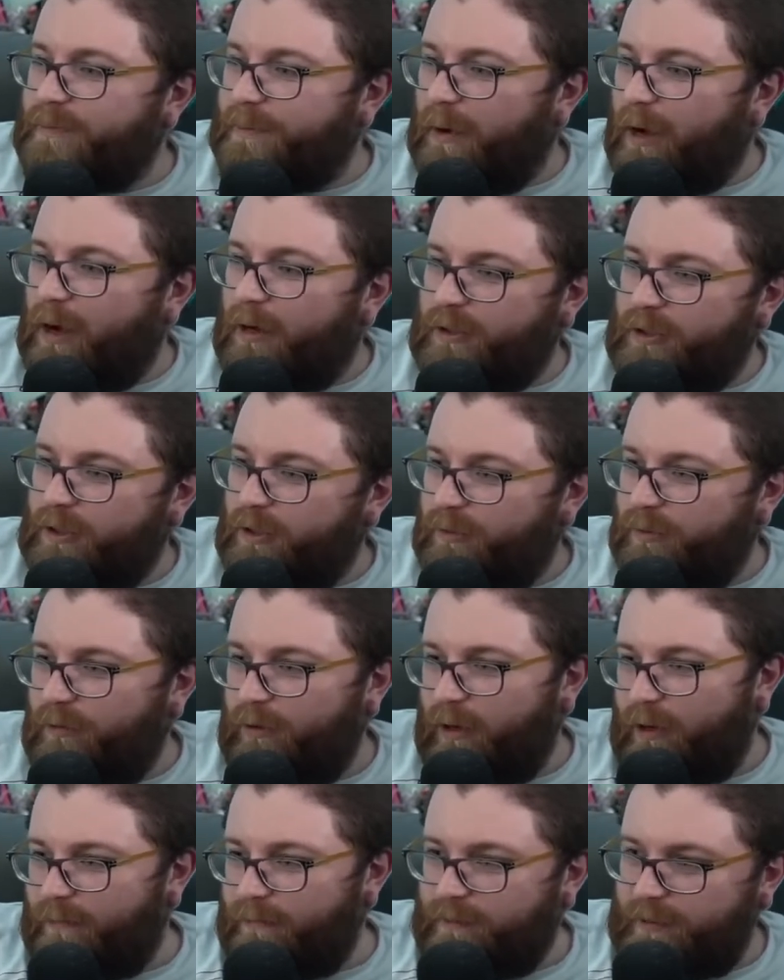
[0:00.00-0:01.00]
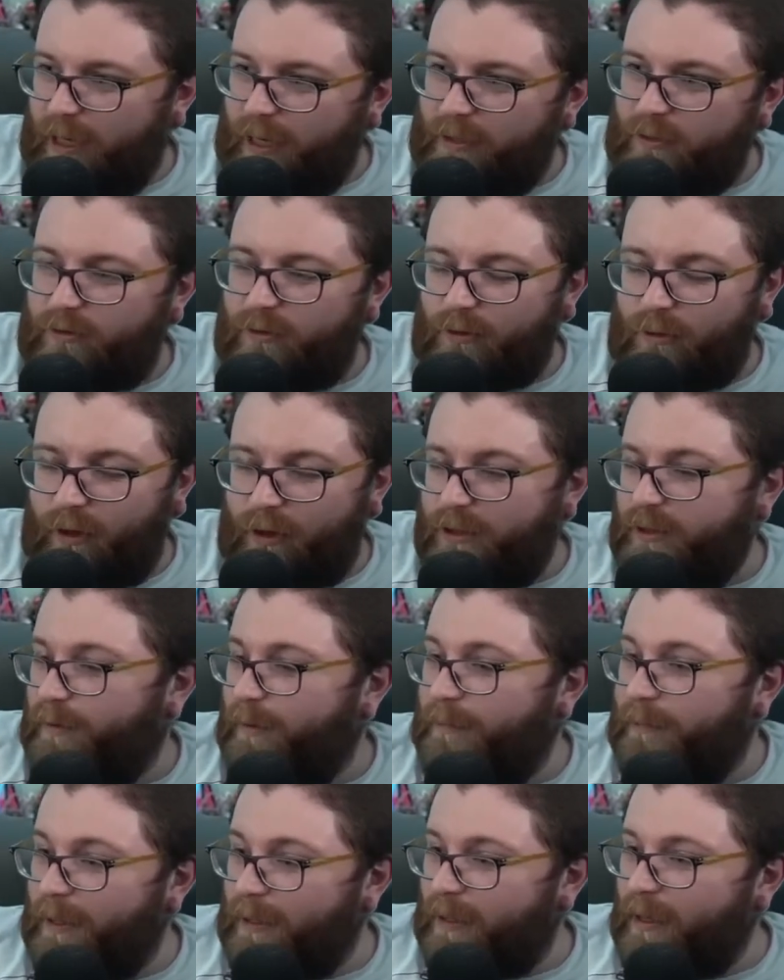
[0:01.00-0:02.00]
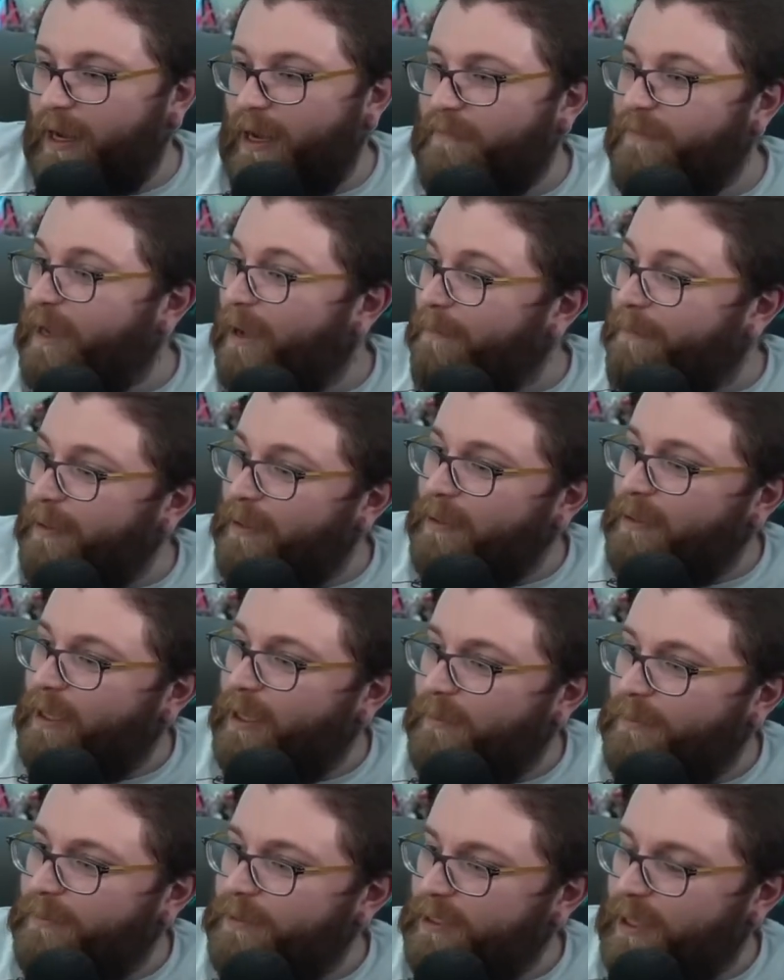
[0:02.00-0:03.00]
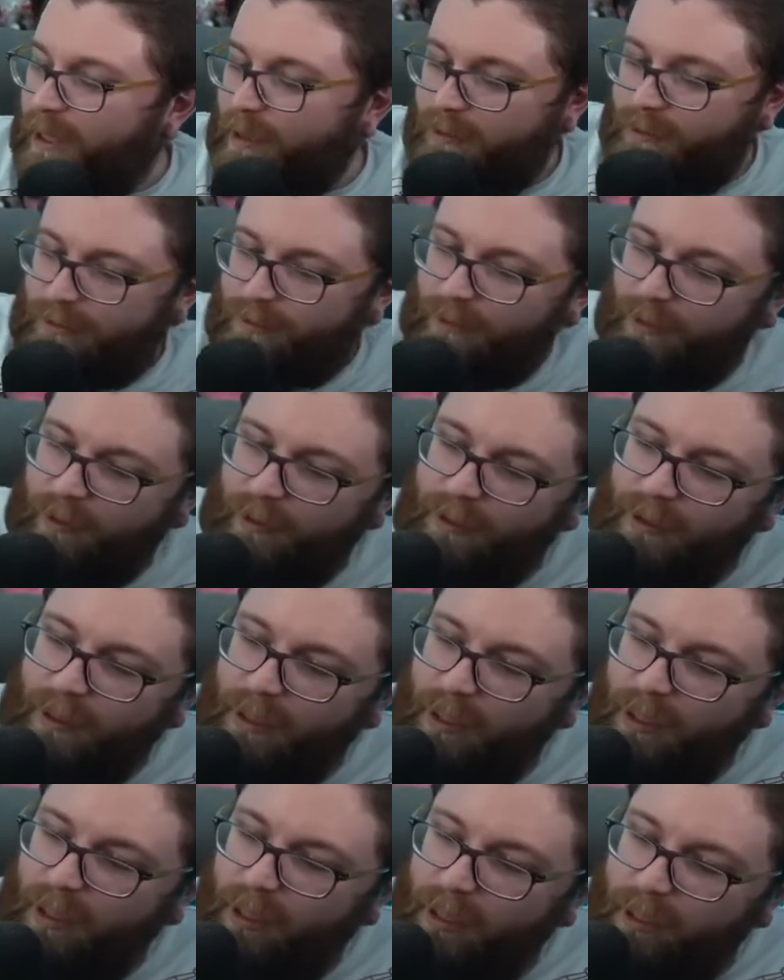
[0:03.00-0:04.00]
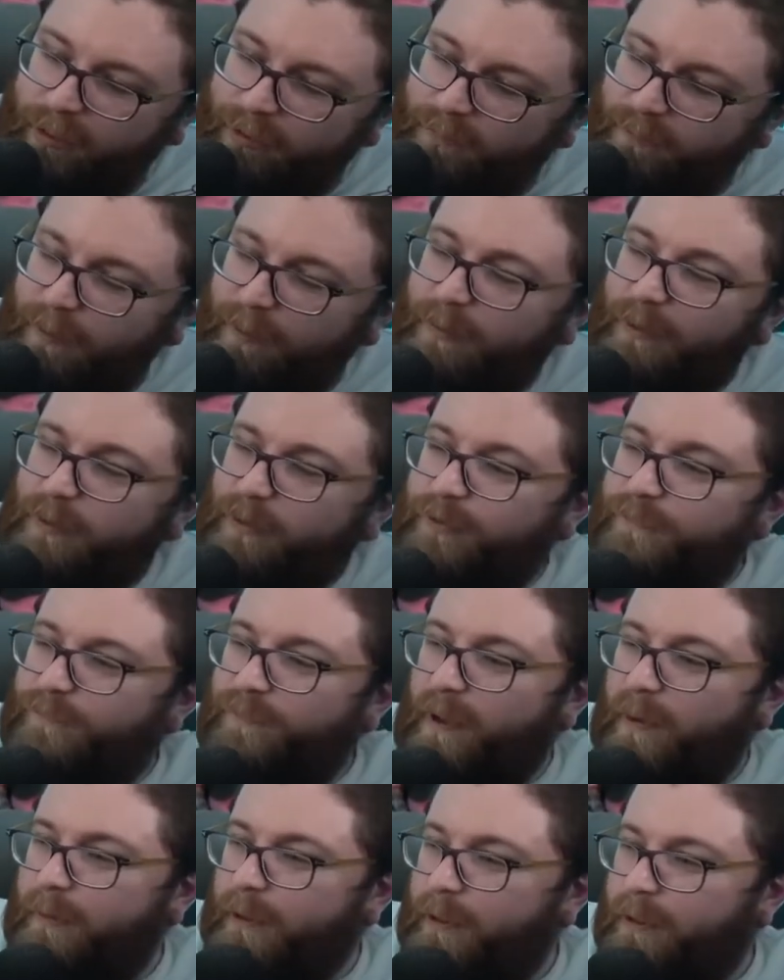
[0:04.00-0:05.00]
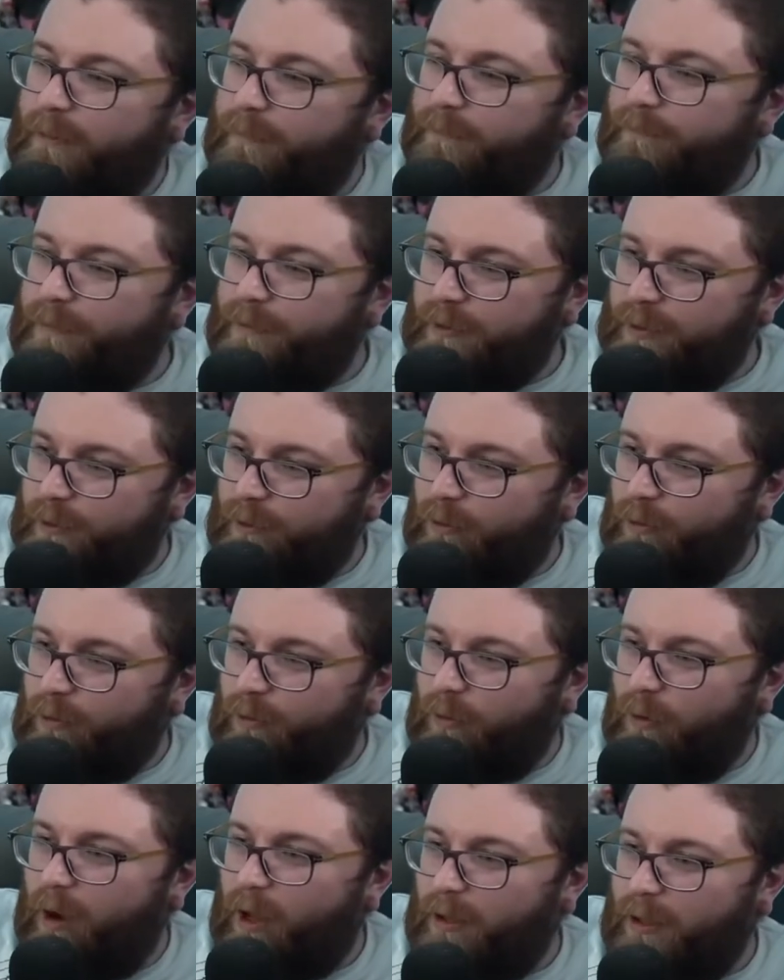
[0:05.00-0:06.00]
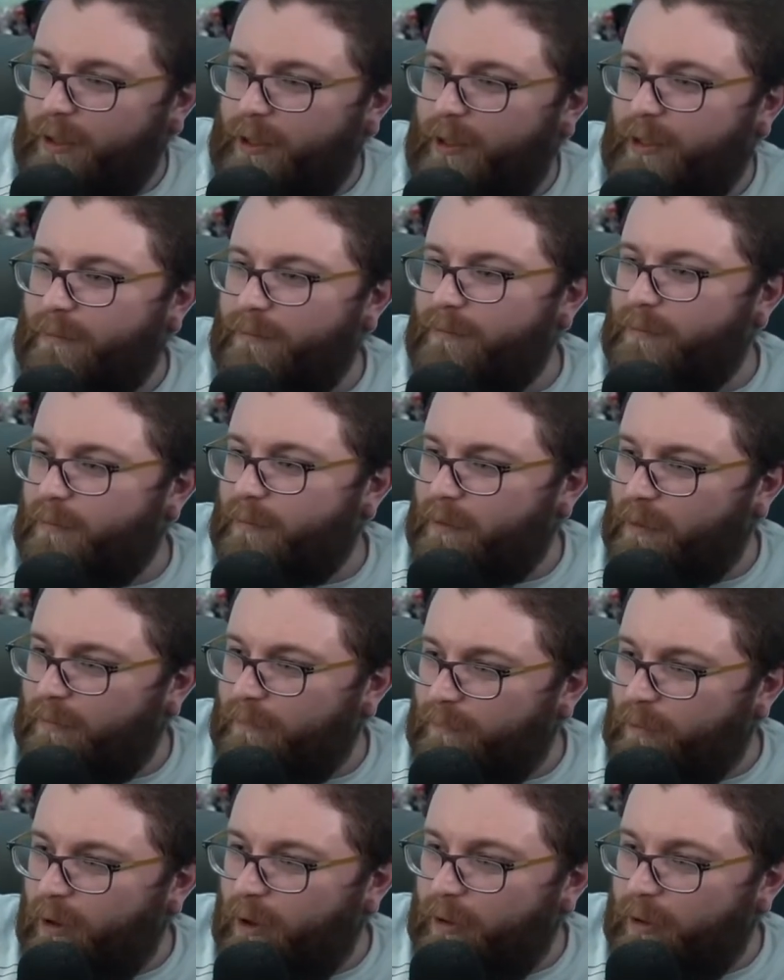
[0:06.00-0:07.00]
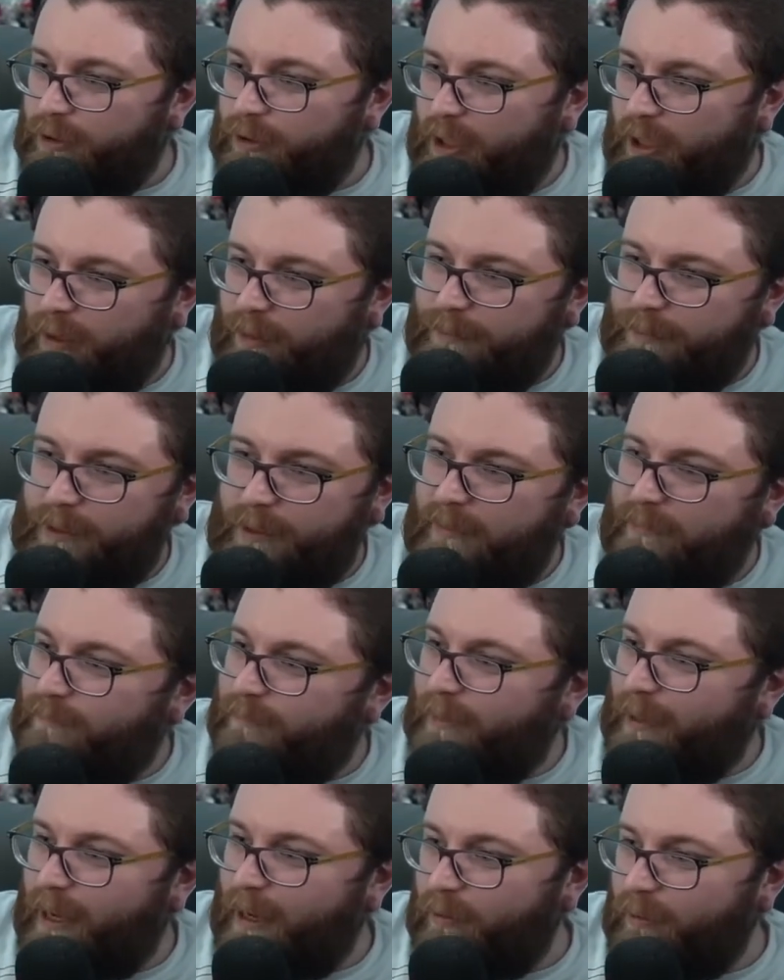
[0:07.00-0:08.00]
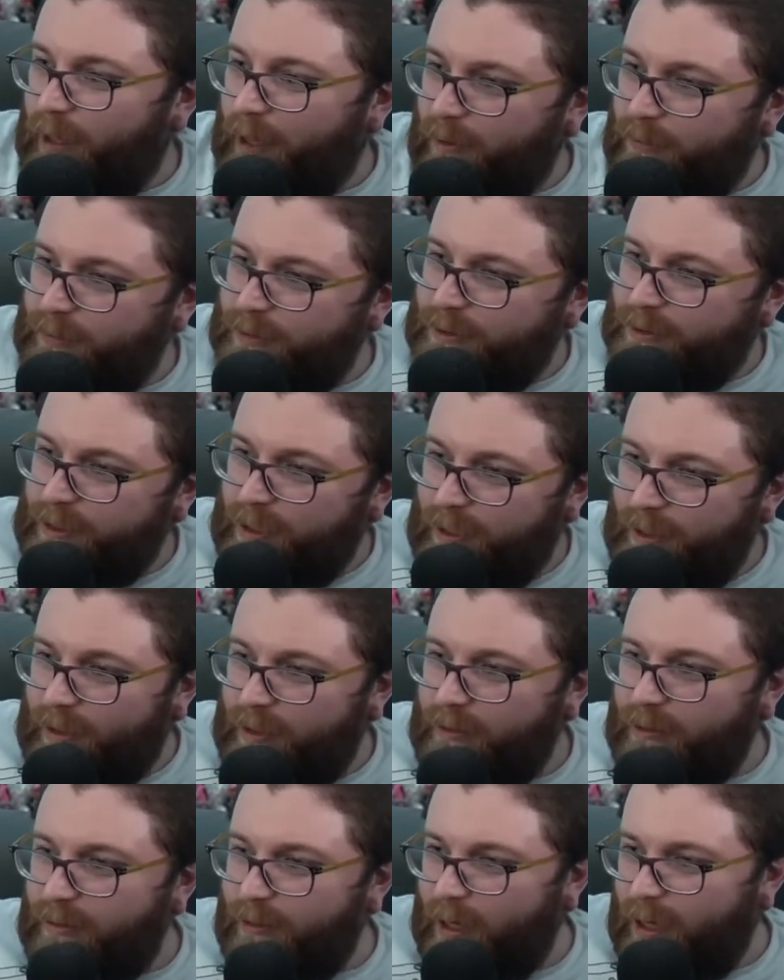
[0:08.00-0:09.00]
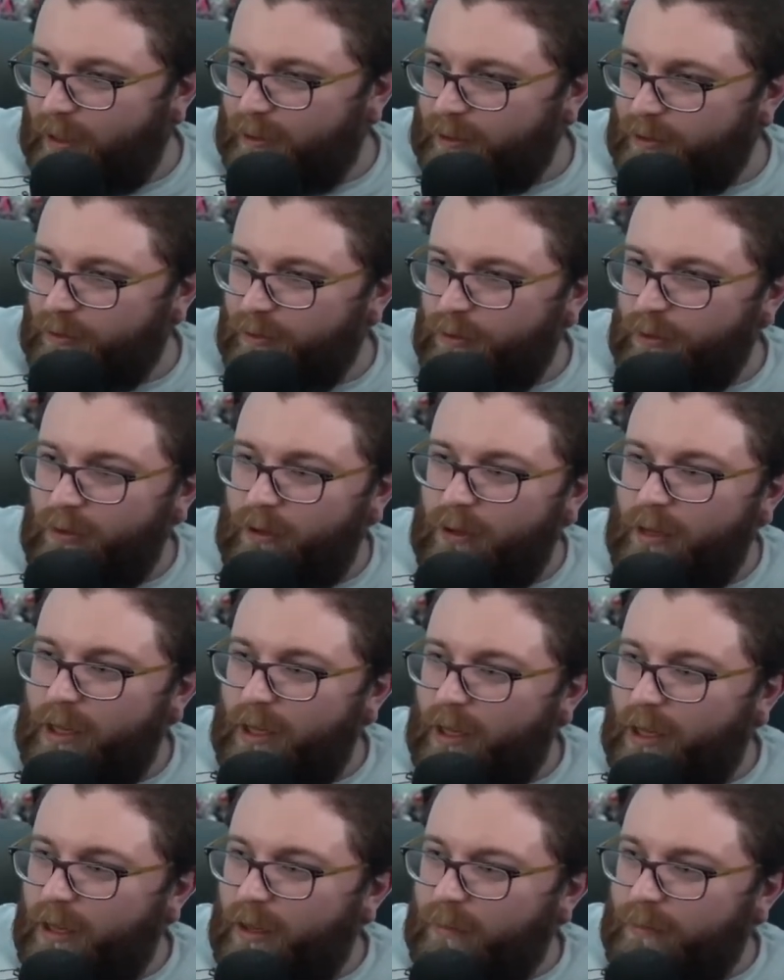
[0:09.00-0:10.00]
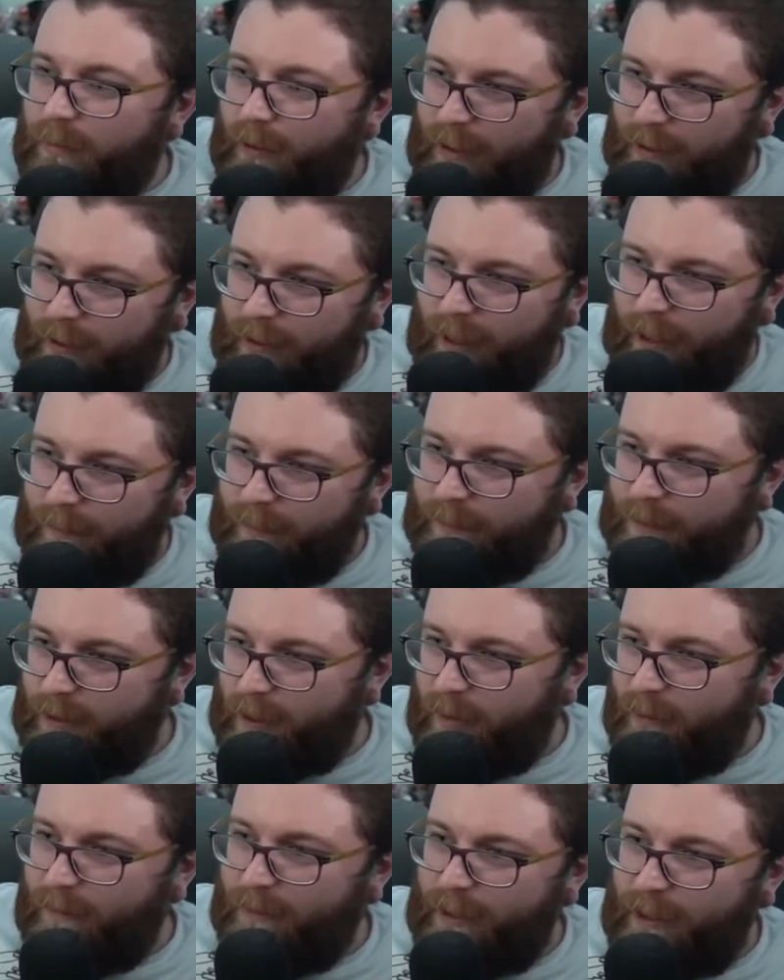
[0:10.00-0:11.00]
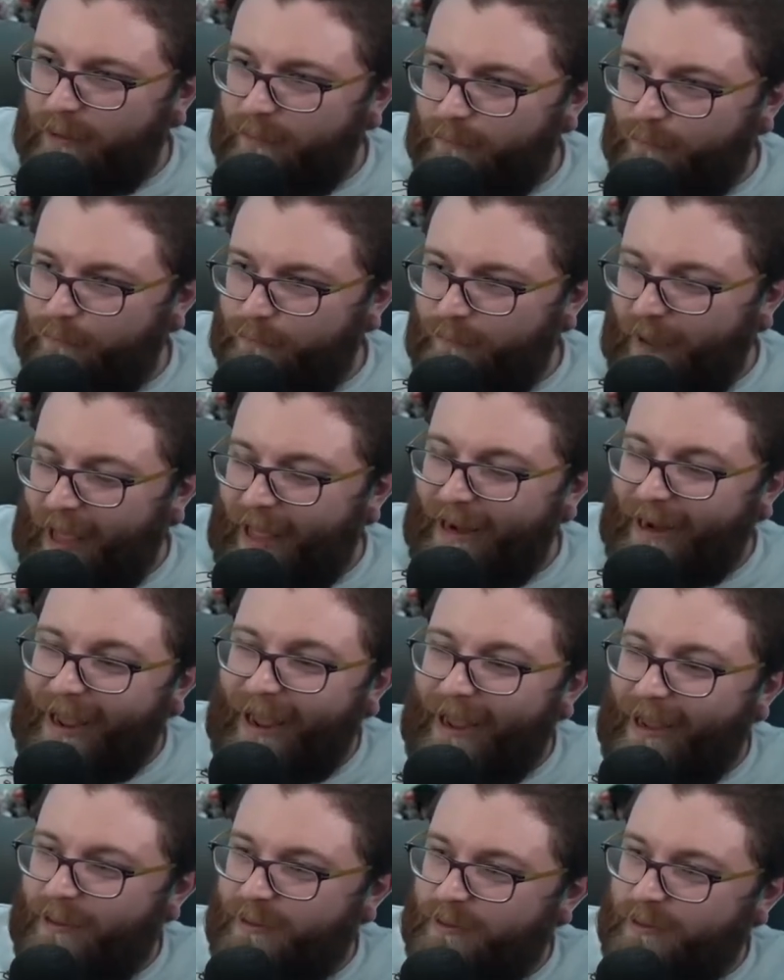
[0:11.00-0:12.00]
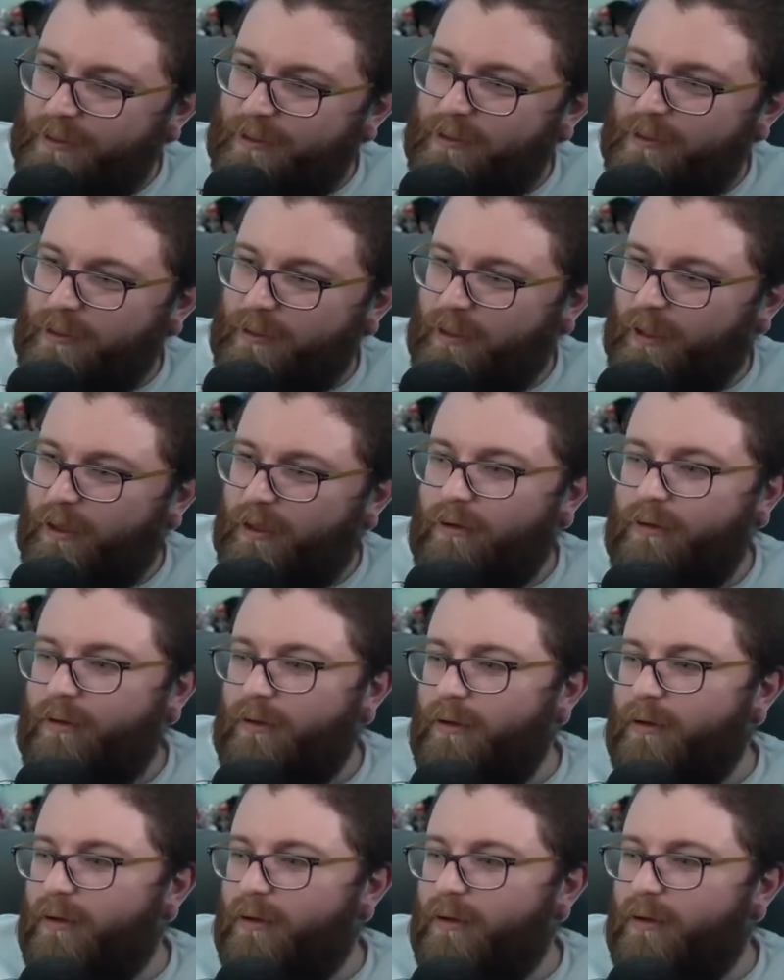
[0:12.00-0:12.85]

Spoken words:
boxer briefs. Extra large. I'm a big guy. I've got big hips, actually. It's my most feminine physical quality. I have large hips. Even back when I was skinny in high school, big hips and a big fat ass, you know?